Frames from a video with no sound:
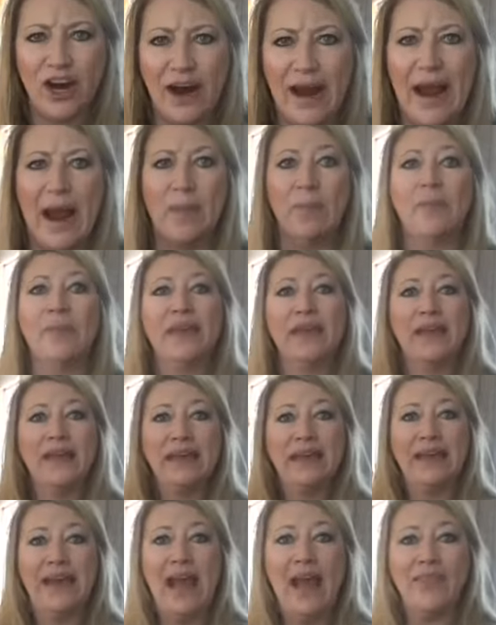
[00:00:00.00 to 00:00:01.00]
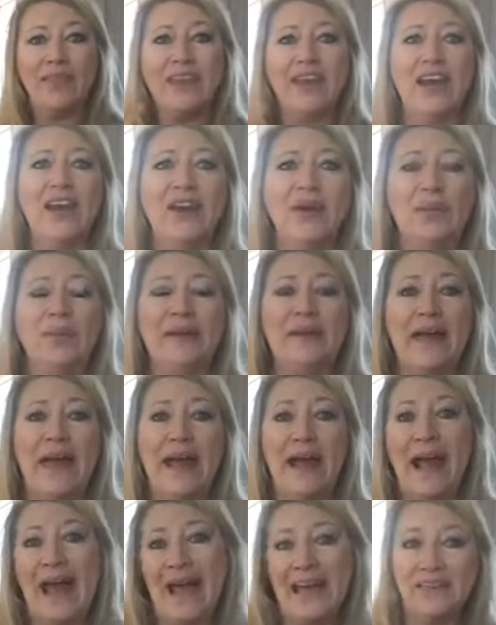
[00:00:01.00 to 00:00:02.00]
crap. Get out there and be
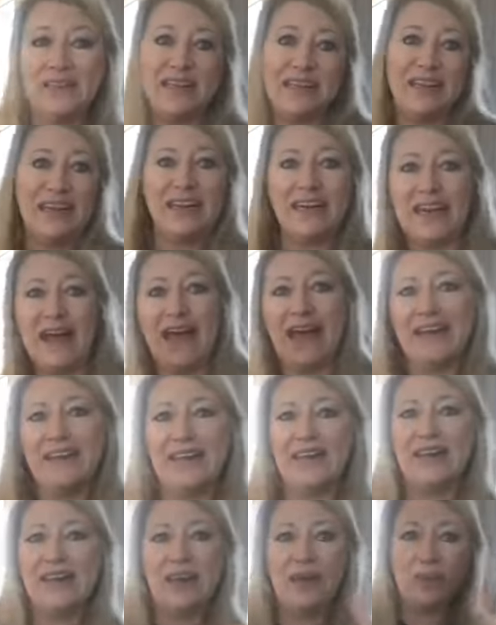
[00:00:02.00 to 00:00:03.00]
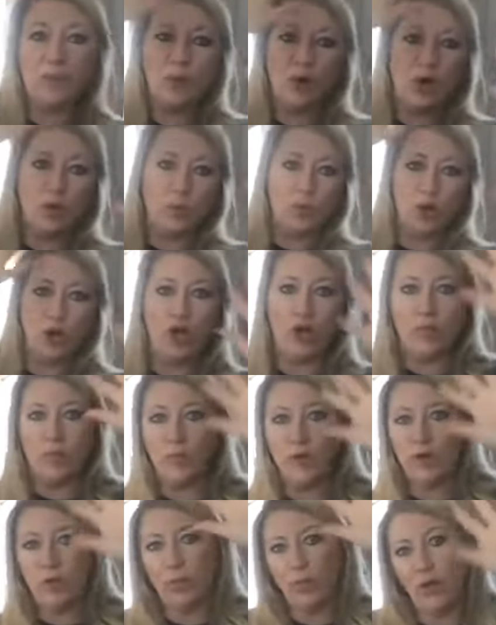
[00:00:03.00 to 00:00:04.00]
like, I did it, I did it, whoop, whoop,
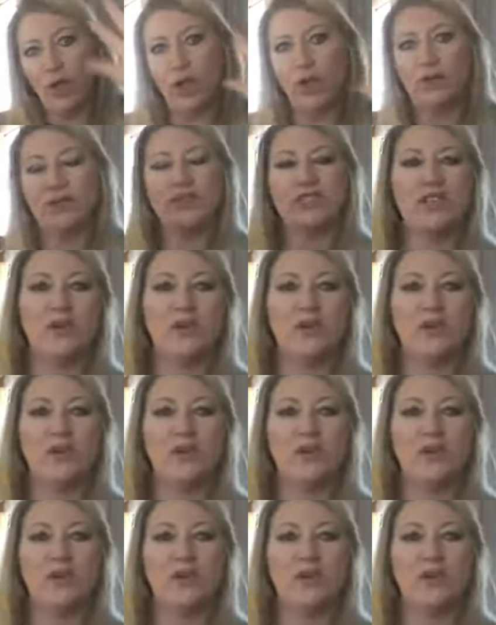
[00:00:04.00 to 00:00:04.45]
whoop, whoop.